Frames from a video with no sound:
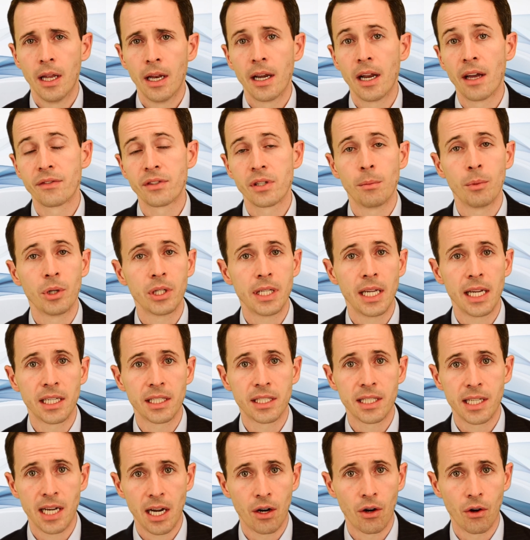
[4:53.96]
Now, if someone takes
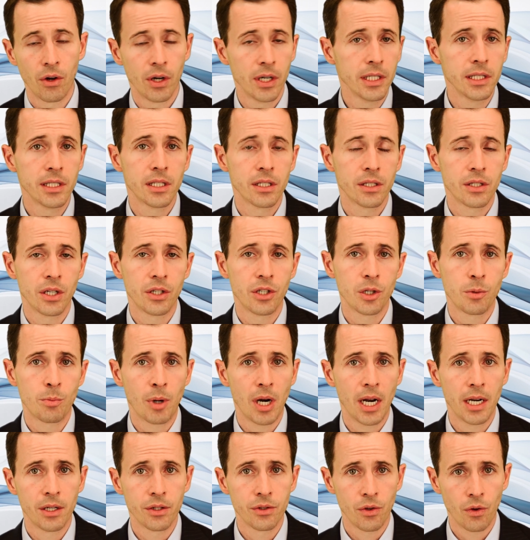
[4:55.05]
steroids, such as
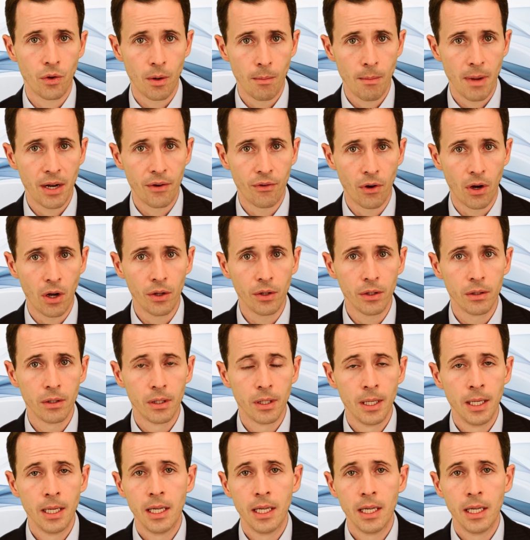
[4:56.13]
prednisone or Medrol,